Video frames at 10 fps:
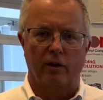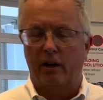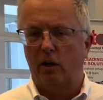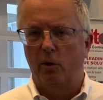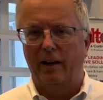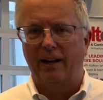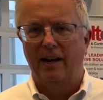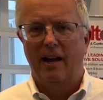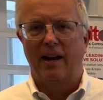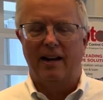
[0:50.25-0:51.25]
including
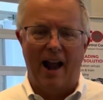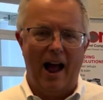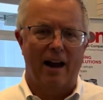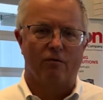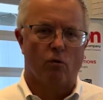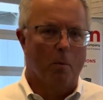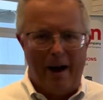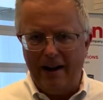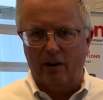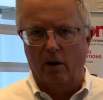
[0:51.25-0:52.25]

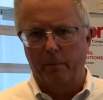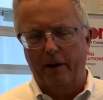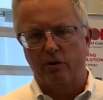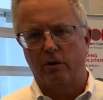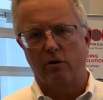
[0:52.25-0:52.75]
non-robotic automation.